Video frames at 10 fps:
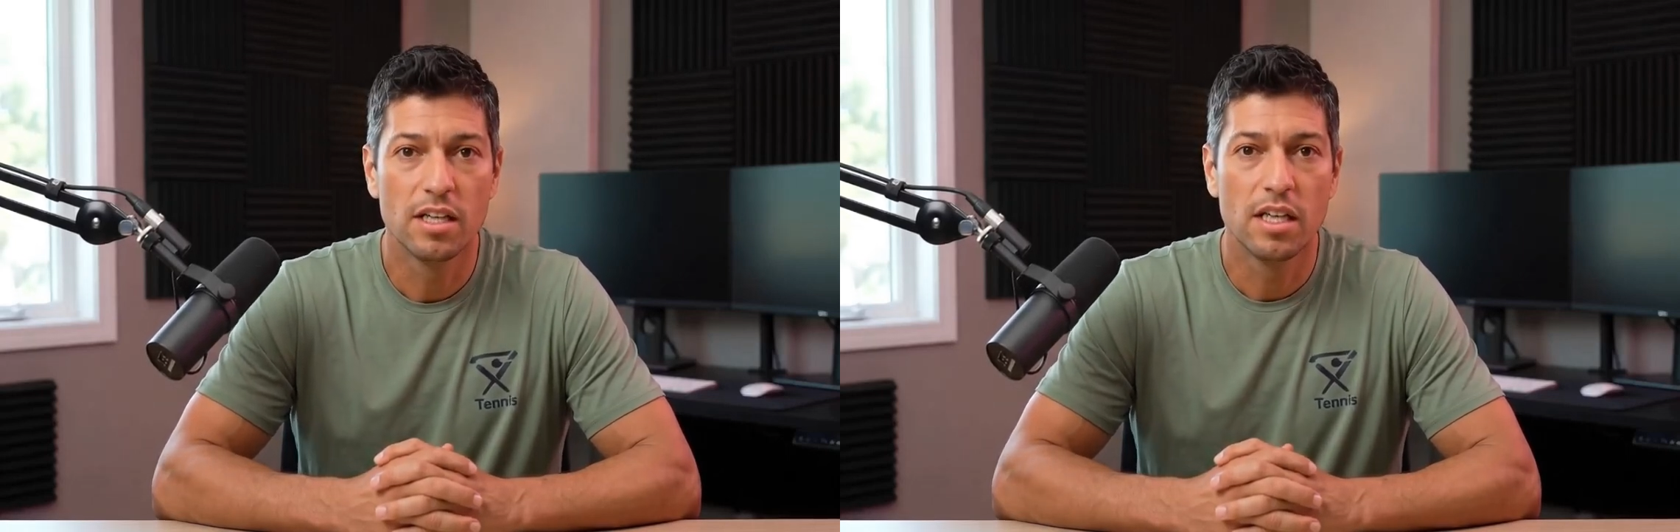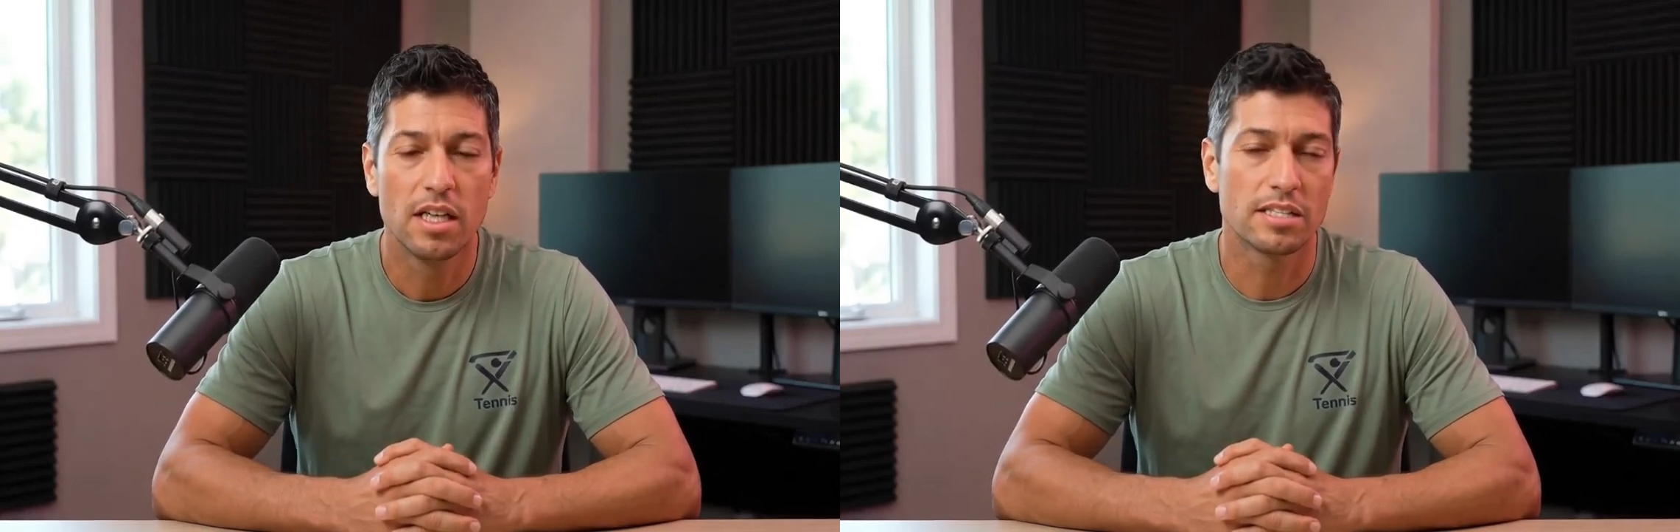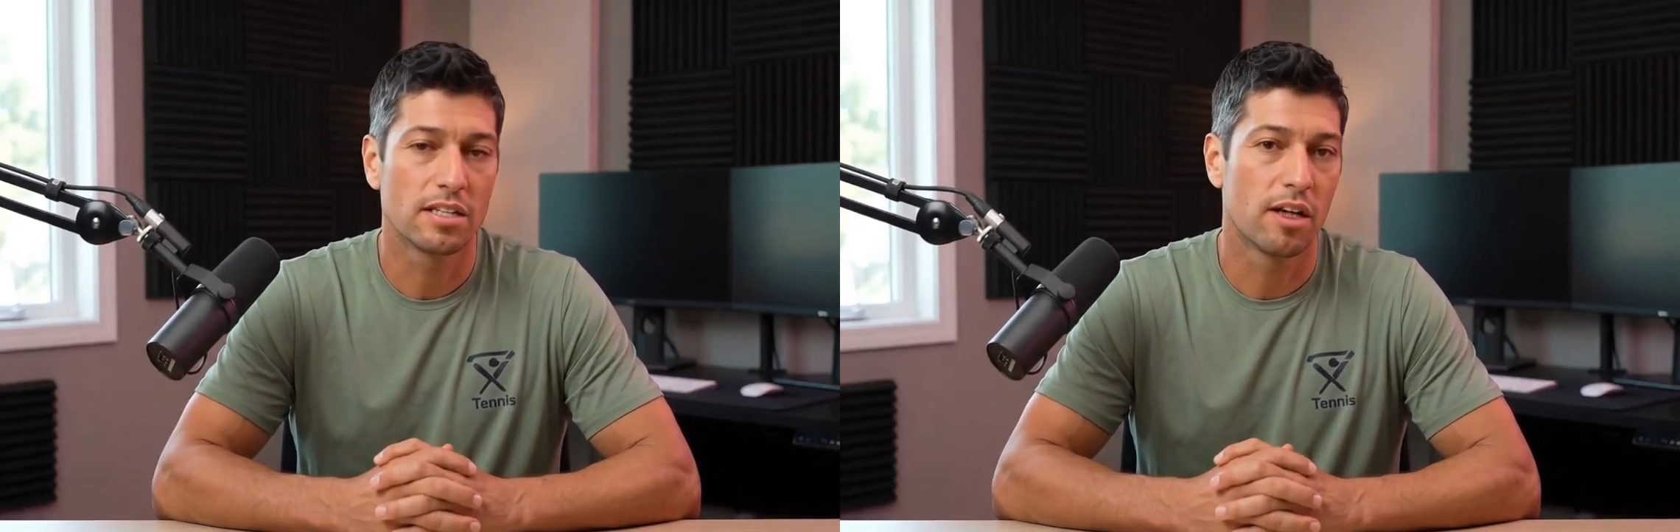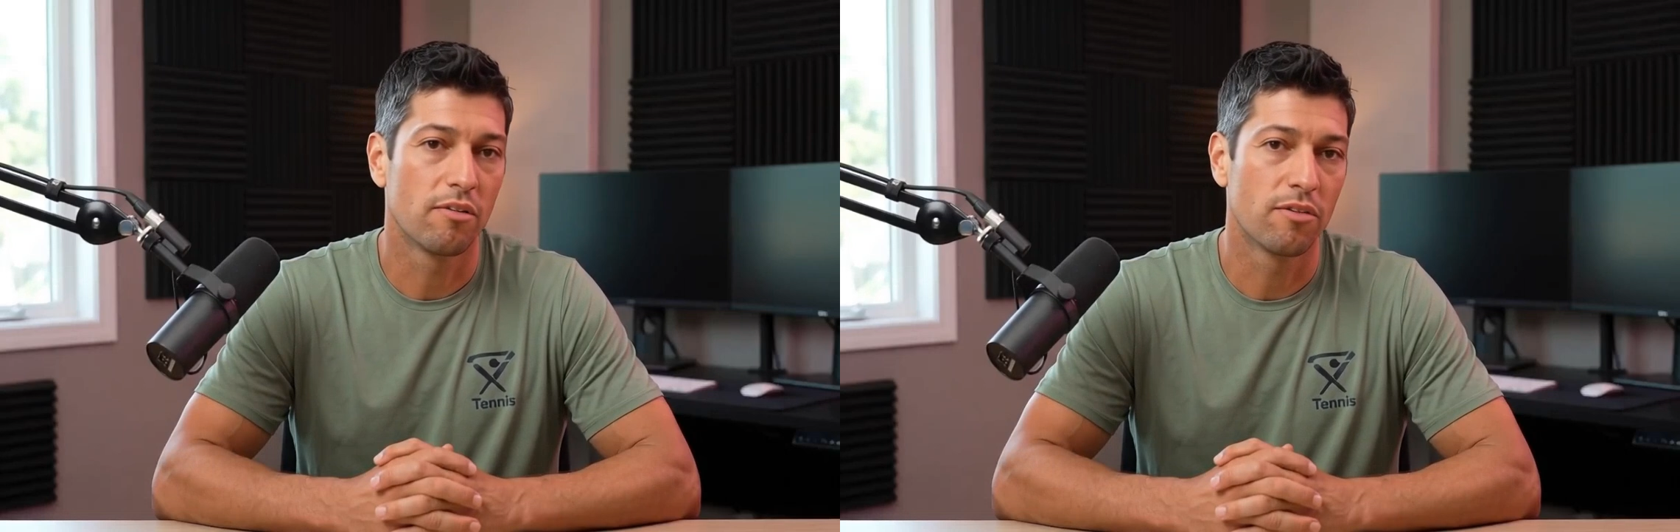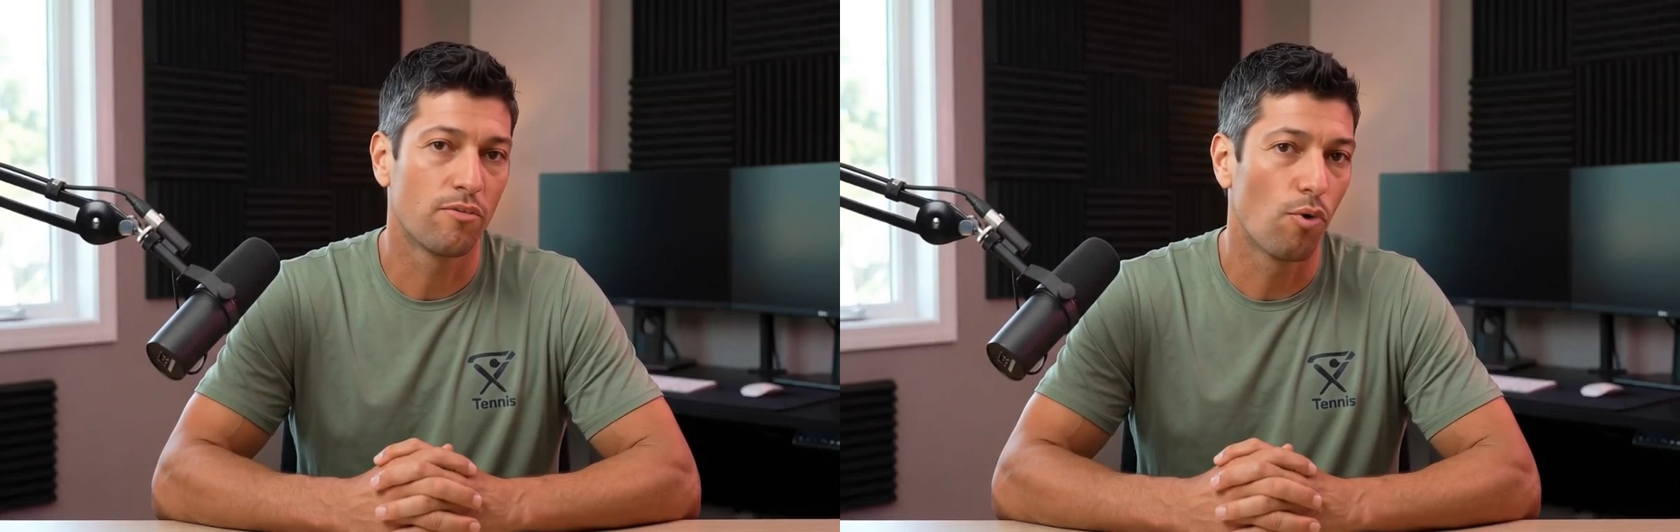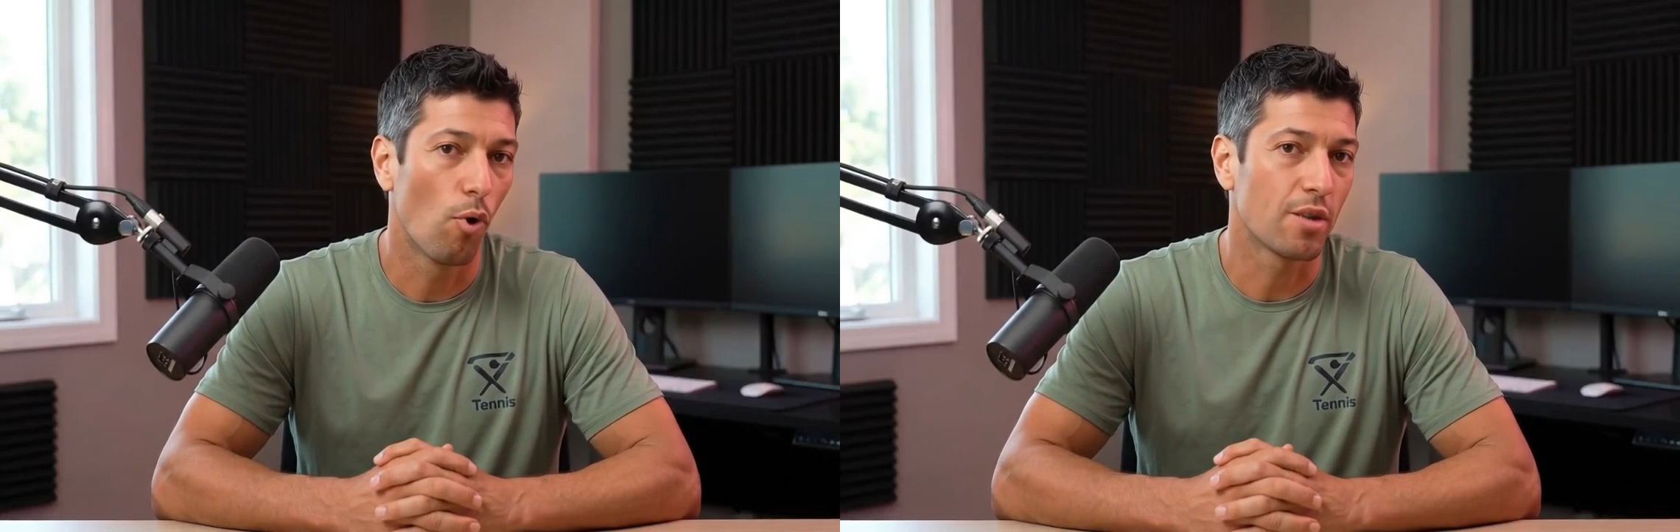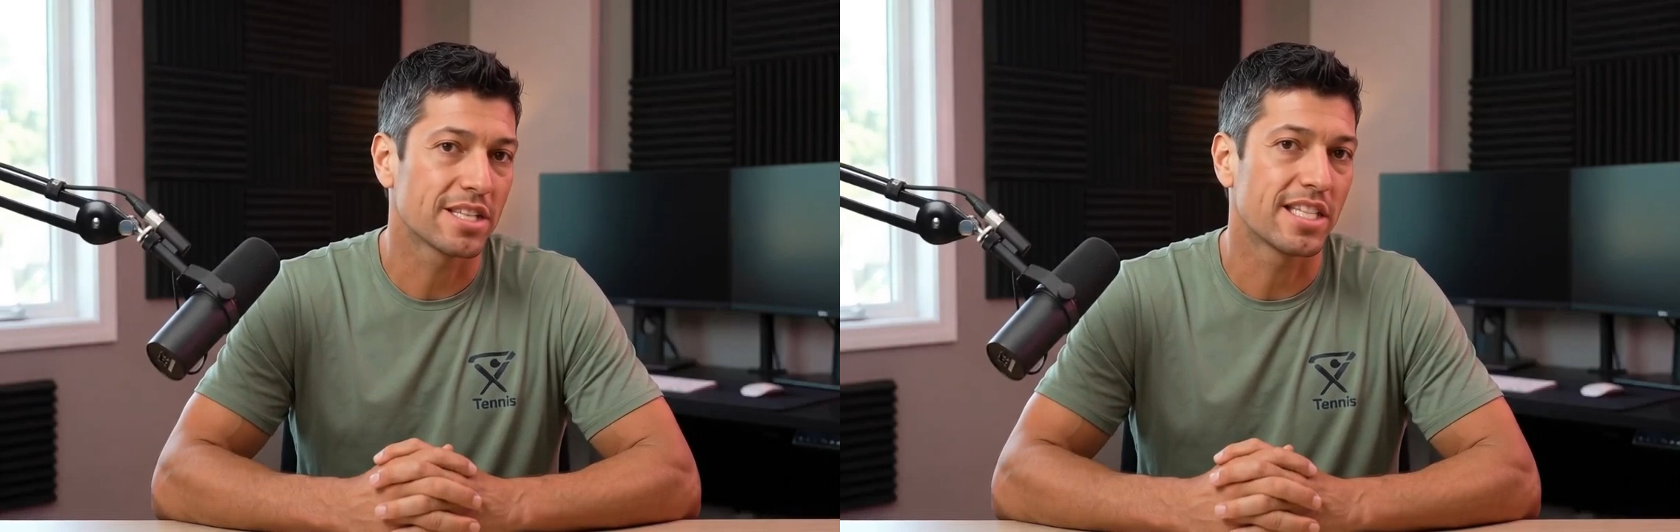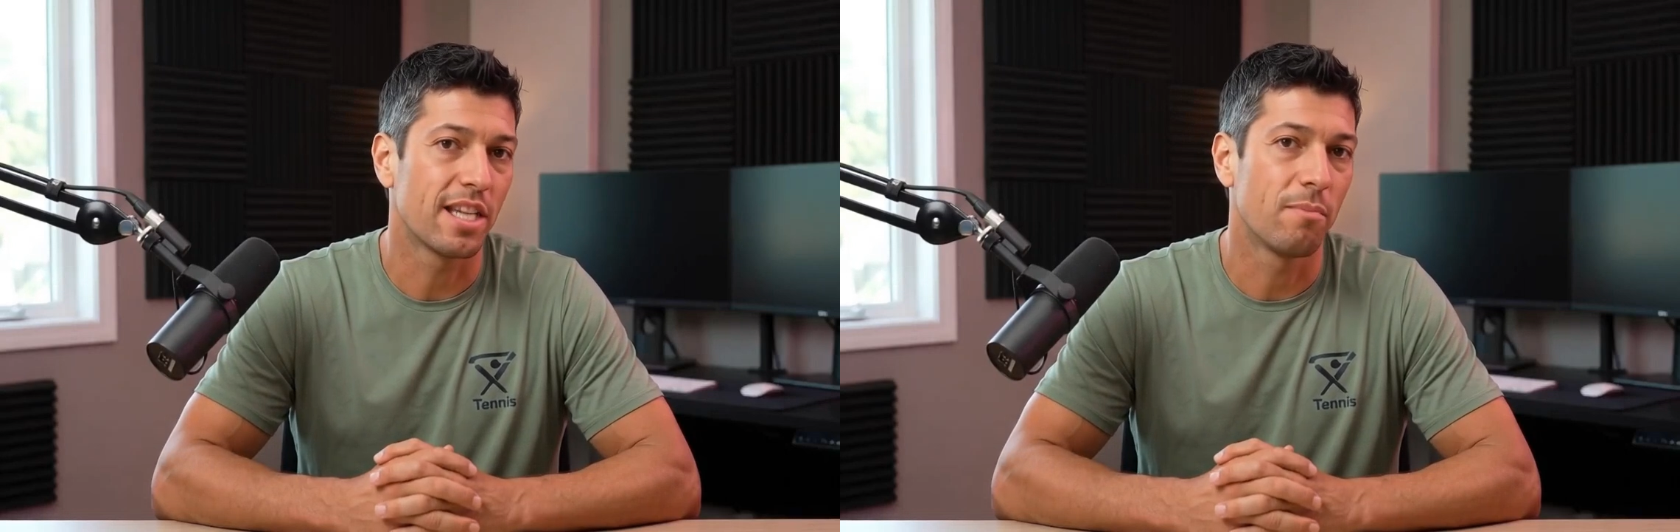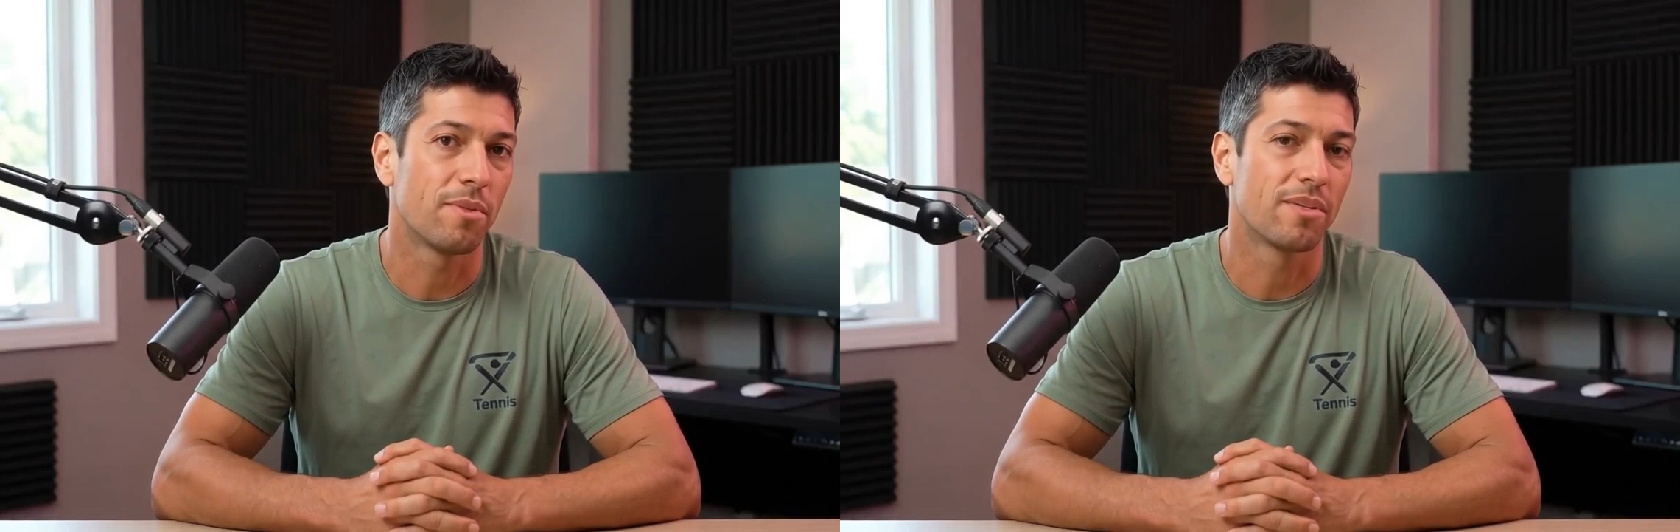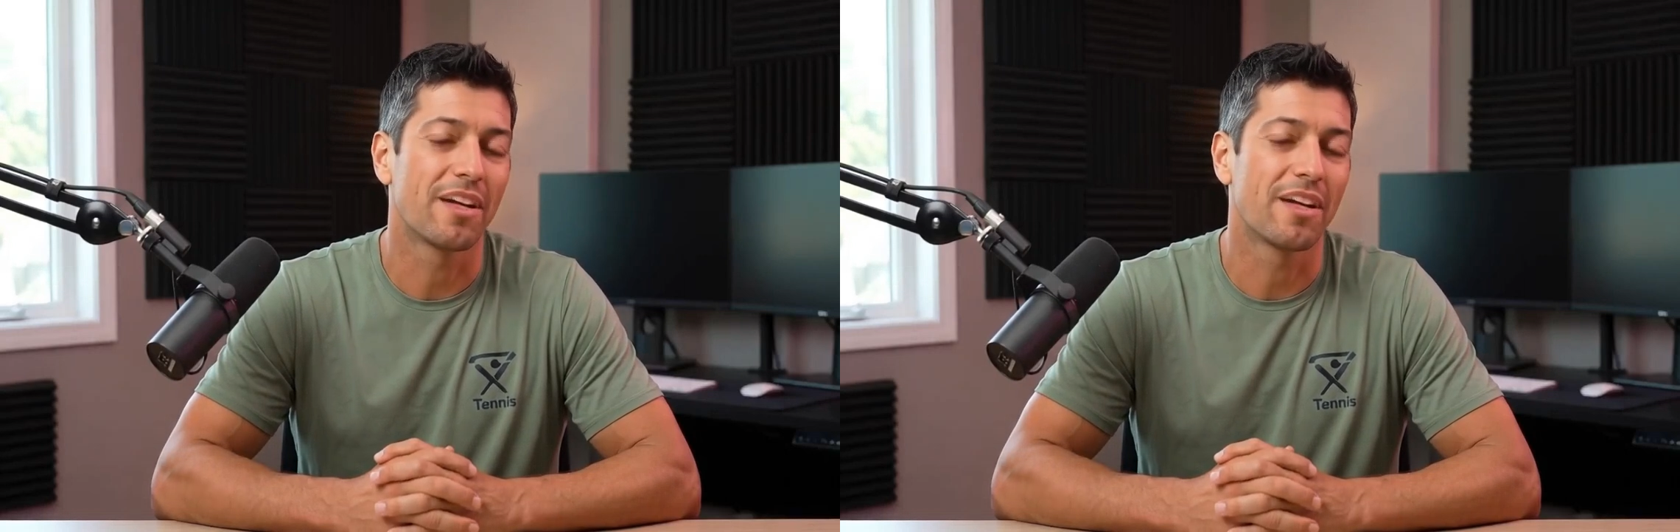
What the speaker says: is going to force them